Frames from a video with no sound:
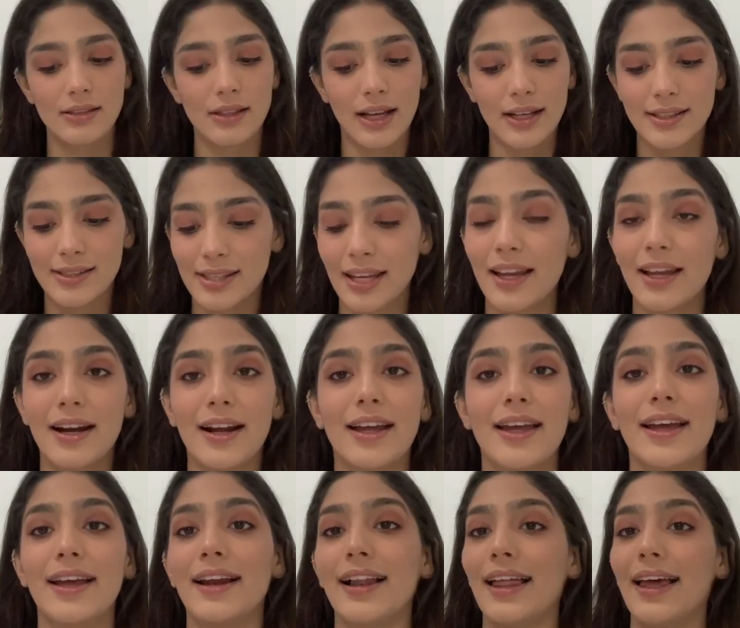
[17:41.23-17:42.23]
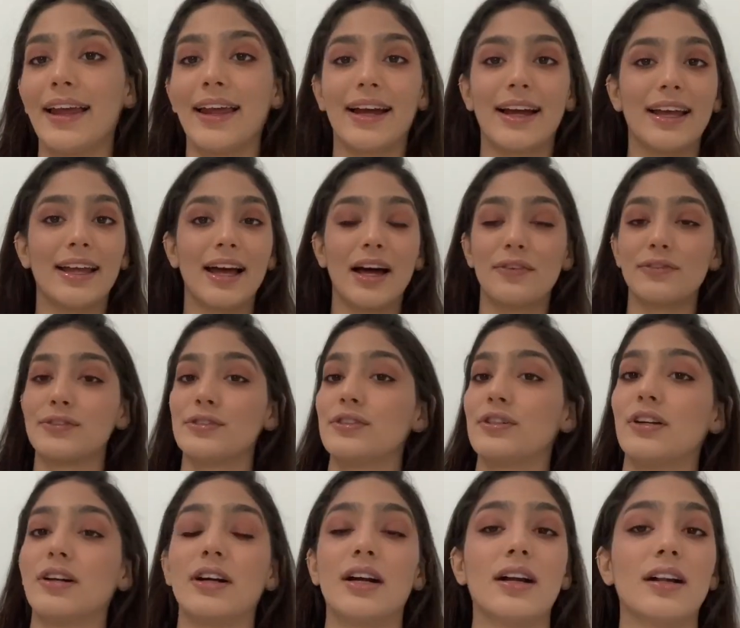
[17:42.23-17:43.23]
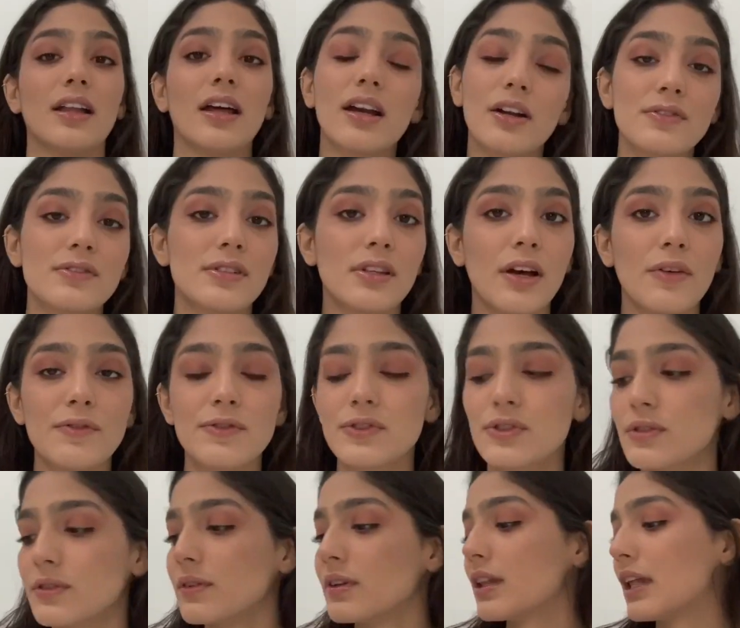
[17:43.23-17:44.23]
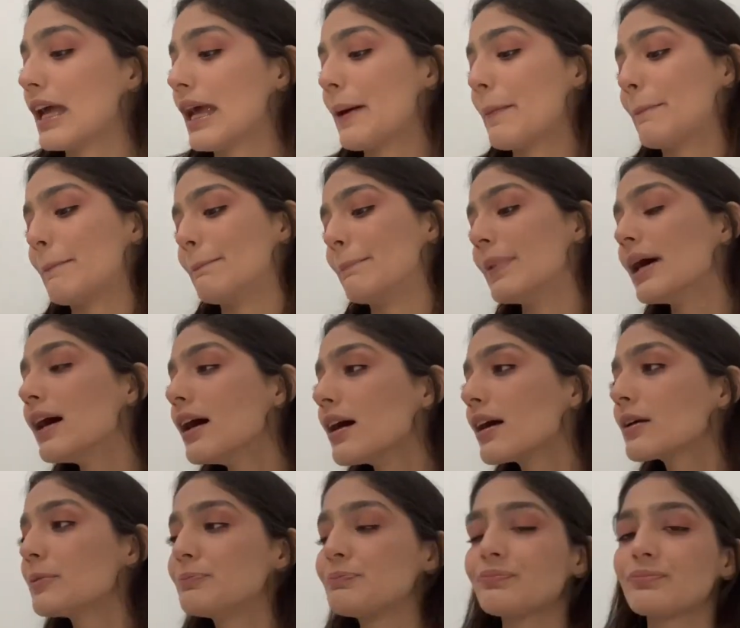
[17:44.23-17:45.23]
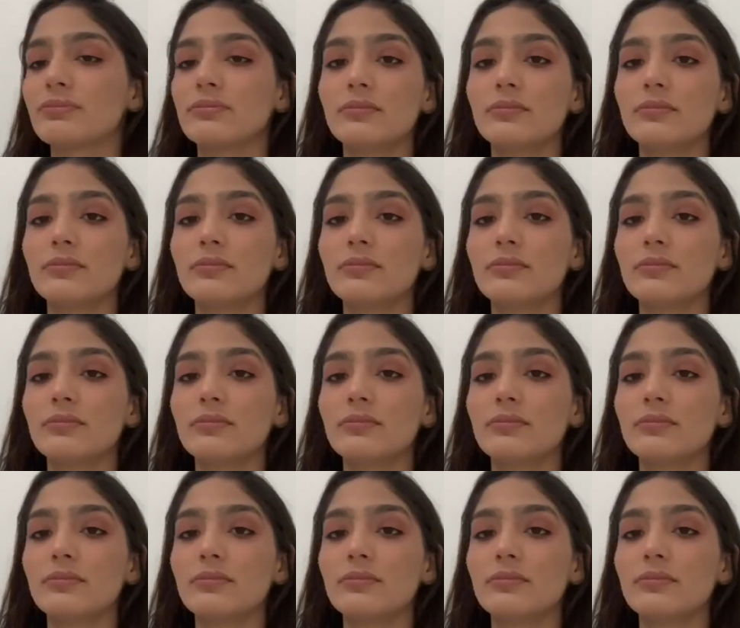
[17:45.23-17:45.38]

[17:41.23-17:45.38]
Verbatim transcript: say it again, I have to learn a lot of stuff, but